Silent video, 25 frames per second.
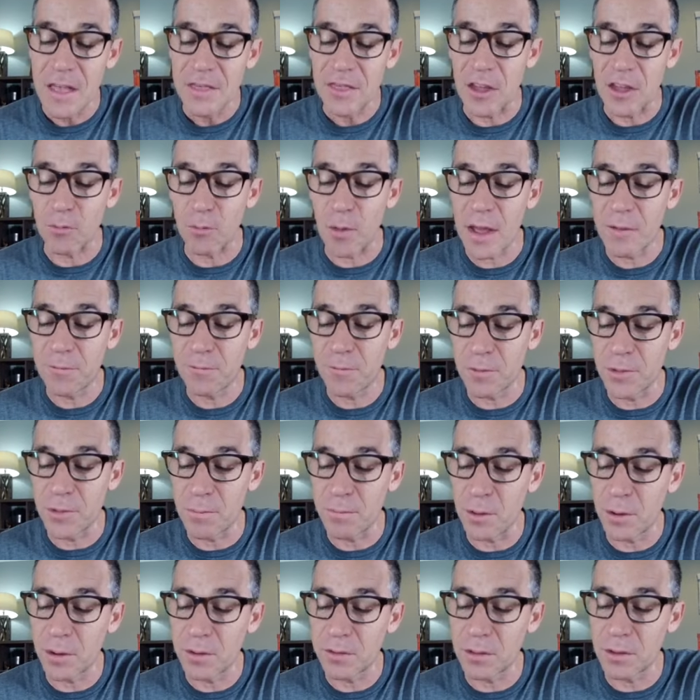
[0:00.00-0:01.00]
They read from the
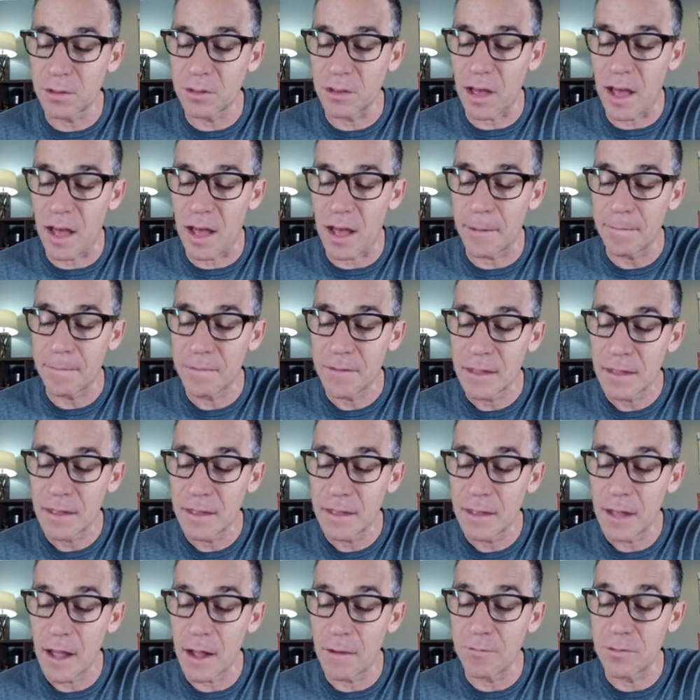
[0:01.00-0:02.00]
book of the law
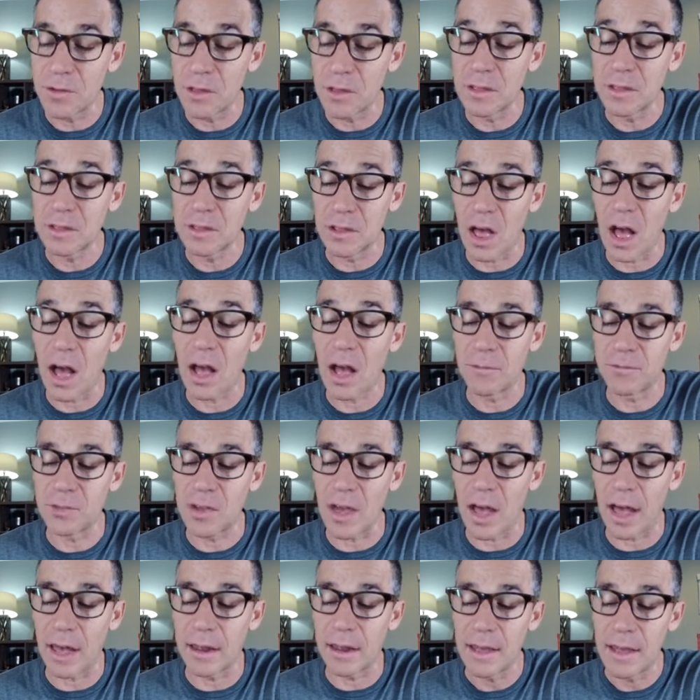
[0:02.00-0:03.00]
of
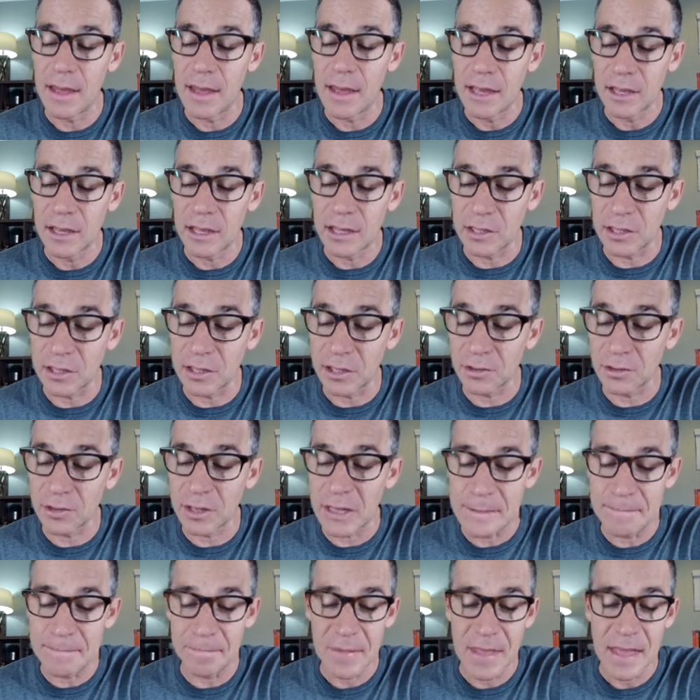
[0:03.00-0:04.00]
God
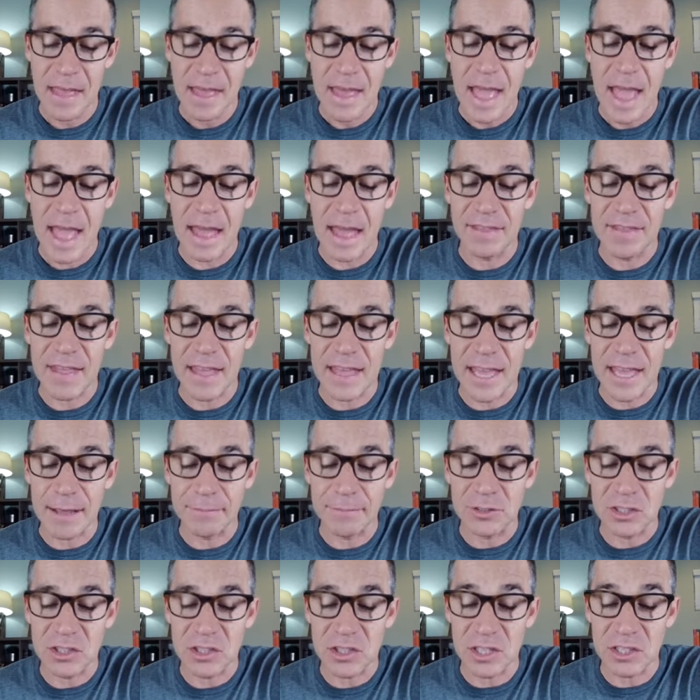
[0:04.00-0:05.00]
clearly, and they
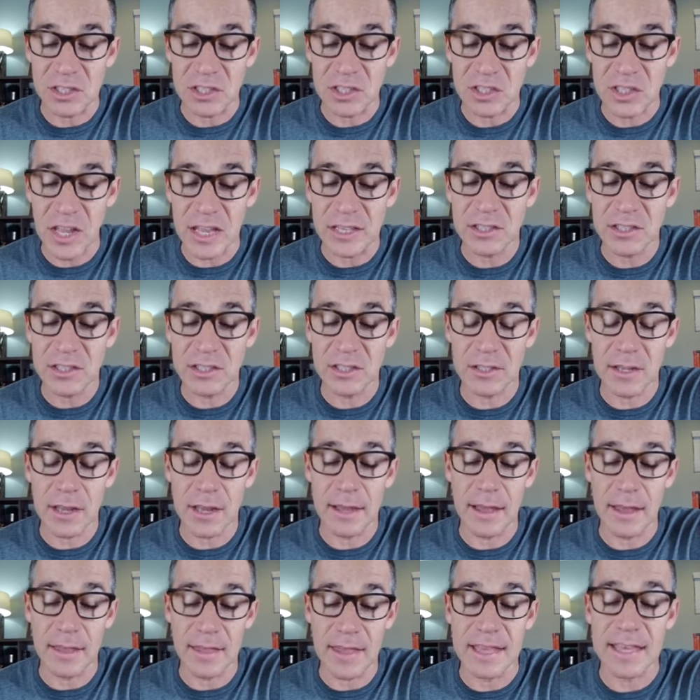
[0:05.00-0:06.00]
gave the sense
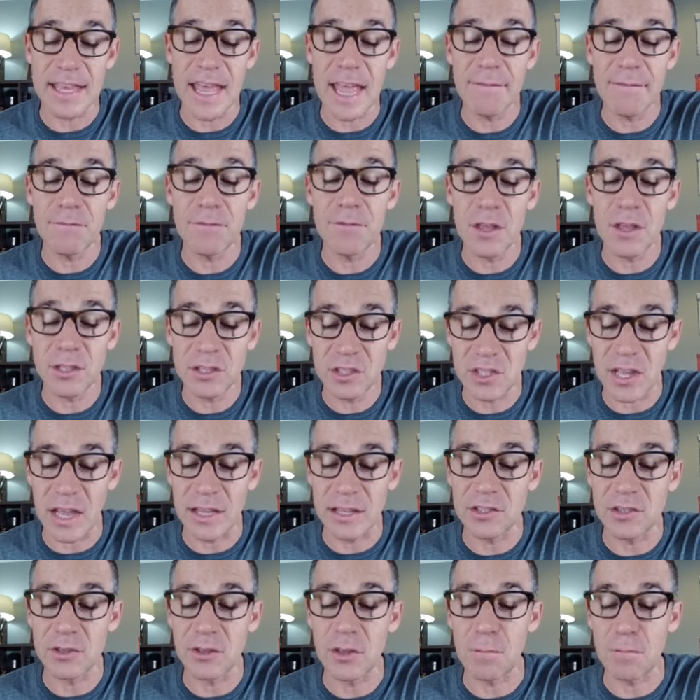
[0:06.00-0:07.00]

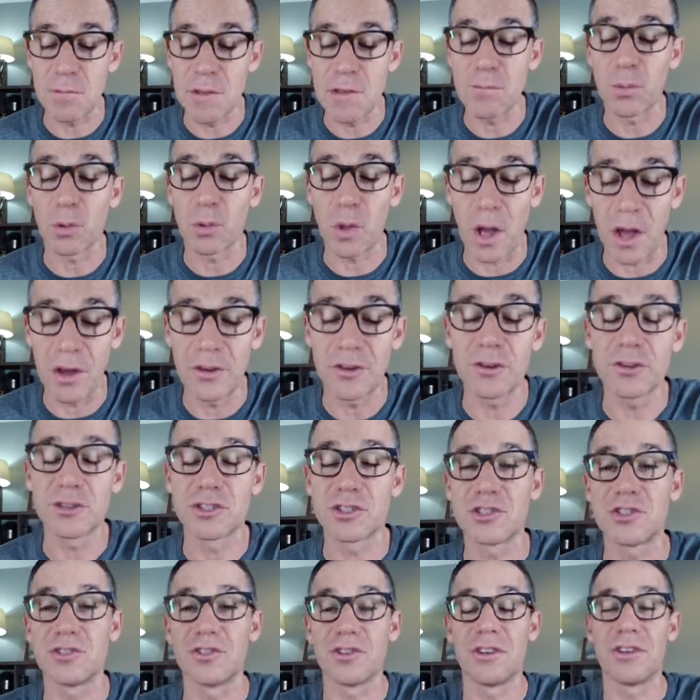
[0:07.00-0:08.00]
so that people
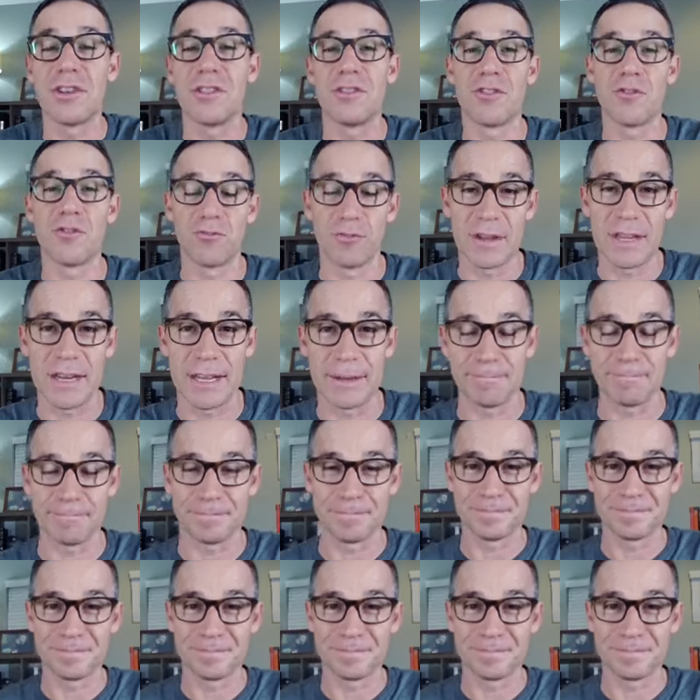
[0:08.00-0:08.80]
understood the reading.